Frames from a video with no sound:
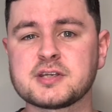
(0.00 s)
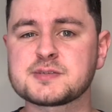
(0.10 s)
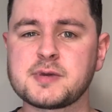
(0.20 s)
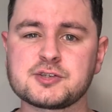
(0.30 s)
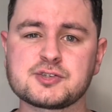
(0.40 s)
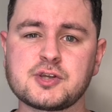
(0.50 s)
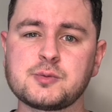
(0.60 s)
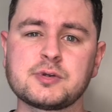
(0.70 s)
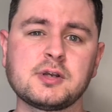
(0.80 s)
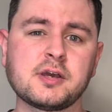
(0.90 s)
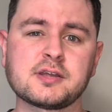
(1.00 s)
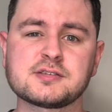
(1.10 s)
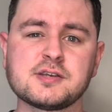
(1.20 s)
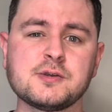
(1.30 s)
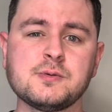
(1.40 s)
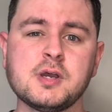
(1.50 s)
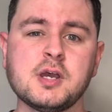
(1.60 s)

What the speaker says: as much as I would like to.